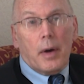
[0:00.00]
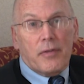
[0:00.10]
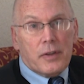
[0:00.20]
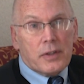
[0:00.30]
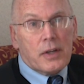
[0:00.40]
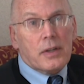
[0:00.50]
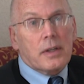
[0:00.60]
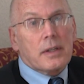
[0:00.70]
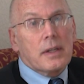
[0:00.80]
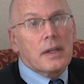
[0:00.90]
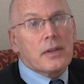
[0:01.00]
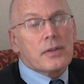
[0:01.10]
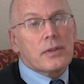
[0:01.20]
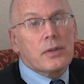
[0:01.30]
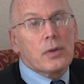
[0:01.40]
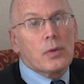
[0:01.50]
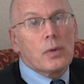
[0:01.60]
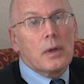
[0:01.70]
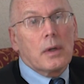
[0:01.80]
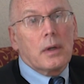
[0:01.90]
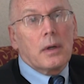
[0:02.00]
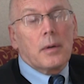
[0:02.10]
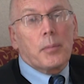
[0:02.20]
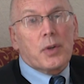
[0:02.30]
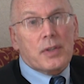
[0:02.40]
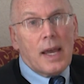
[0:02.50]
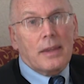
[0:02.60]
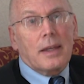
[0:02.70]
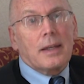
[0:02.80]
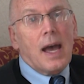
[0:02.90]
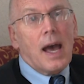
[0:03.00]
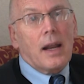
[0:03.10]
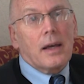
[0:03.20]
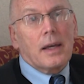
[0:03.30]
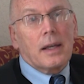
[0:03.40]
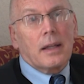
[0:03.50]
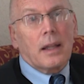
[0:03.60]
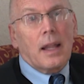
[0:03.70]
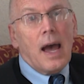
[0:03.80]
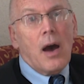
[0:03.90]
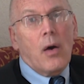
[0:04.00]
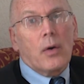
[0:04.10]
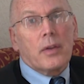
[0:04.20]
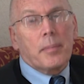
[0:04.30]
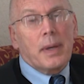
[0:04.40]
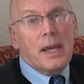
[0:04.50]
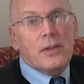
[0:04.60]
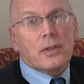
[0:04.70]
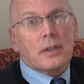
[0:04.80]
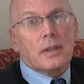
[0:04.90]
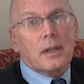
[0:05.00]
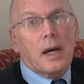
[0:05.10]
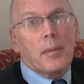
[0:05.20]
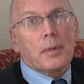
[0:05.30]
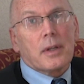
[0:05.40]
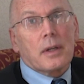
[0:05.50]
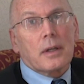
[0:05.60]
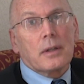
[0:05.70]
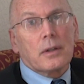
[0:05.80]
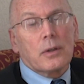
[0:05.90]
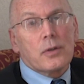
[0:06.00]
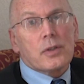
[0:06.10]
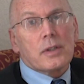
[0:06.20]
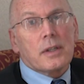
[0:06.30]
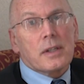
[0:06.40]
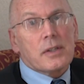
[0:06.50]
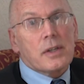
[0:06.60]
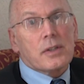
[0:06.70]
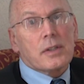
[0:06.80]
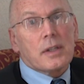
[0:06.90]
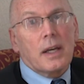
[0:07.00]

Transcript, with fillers: physicians is to present the data and allow the patient to come to the conclusions and decisions.